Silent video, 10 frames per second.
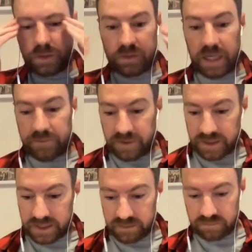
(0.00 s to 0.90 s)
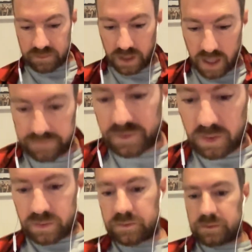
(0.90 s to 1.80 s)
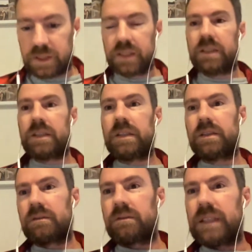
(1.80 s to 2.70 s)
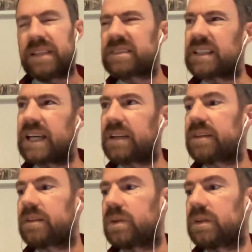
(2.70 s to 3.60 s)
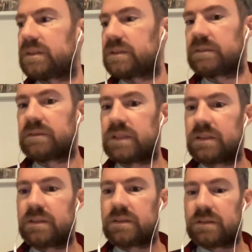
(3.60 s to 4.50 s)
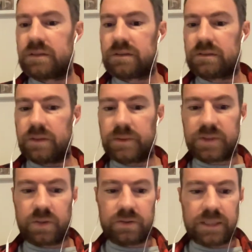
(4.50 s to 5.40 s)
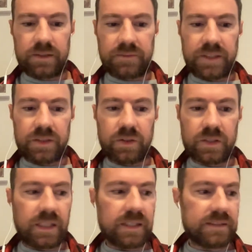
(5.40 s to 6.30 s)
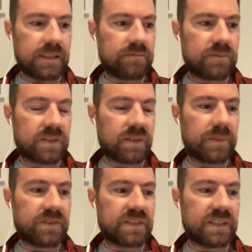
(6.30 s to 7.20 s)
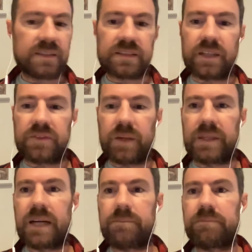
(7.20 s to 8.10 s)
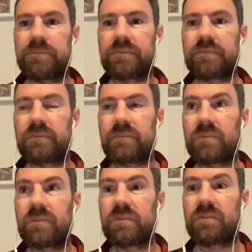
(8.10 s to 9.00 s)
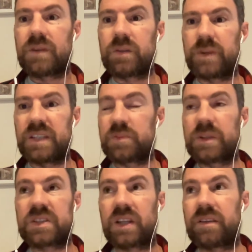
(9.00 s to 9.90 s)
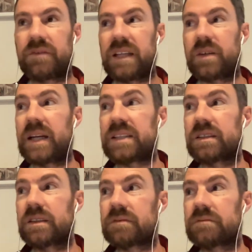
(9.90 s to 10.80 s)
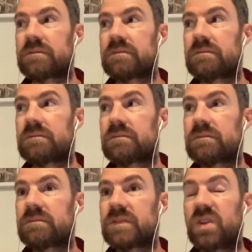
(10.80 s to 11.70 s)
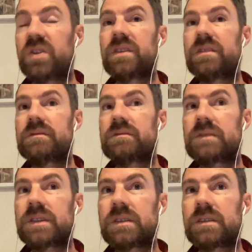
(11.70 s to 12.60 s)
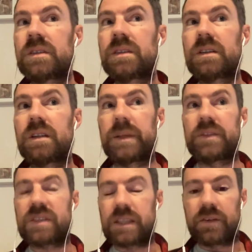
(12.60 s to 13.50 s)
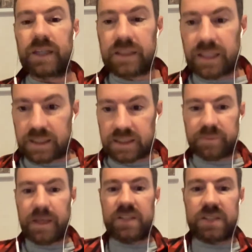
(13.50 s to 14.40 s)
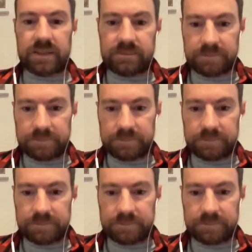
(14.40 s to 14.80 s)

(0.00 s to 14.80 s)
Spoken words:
crowdfunding live call yesterday, I think it was. It was cool. They look very organized. They've got some interesting stuff coming up. Look pretty switched on. The valuation looked good. It'll be interesting. I reckon they're going to smash it.